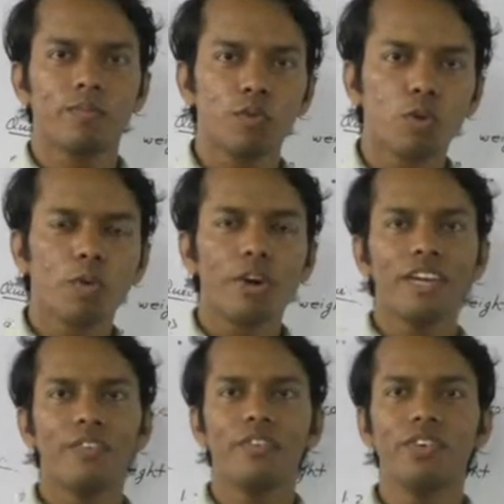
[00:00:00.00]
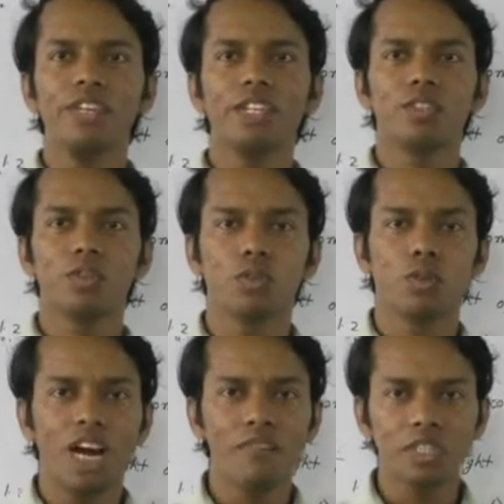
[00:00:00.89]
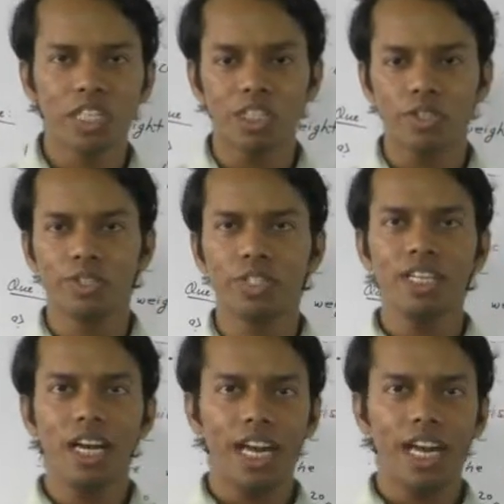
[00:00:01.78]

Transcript: Good morning, everyone. So I'm Vishal Chorsia.